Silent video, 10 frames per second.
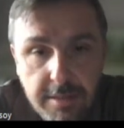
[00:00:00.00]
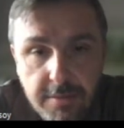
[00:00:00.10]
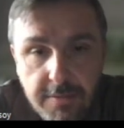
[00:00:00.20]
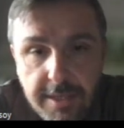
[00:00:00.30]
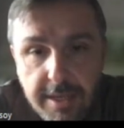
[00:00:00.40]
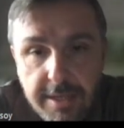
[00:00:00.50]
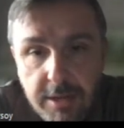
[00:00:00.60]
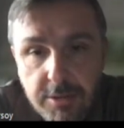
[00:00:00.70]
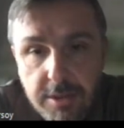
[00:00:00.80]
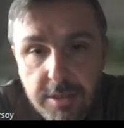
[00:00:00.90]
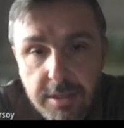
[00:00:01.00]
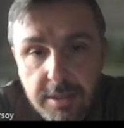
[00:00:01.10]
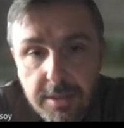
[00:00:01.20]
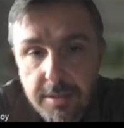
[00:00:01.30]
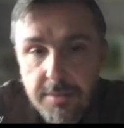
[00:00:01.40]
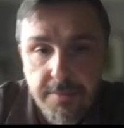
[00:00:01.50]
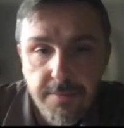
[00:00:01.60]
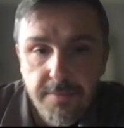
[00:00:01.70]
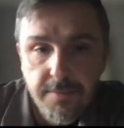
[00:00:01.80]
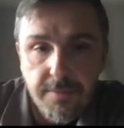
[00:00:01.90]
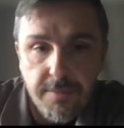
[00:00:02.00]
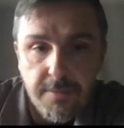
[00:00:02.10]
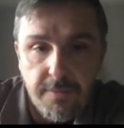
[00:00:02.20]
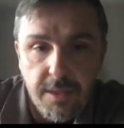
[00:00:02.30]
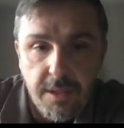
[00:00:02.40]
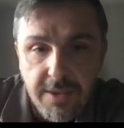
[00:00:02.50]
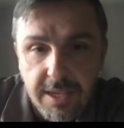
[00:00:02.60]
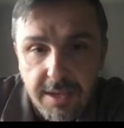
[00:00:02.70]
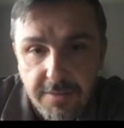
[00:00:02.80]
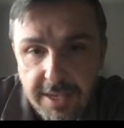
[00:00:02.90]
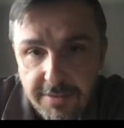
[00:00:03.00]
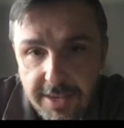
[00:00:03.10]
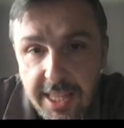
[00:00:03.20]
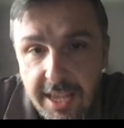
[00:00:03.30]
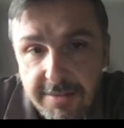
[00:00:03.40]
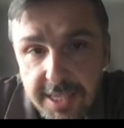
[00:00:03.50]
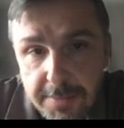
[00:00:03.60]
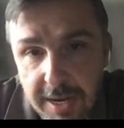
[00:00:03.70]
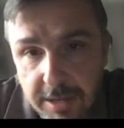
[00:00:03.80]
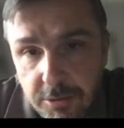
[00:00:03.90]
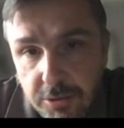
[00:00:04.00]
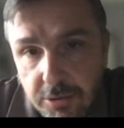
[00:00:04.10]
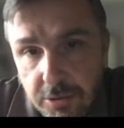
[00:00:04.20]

we can count the we can have this bound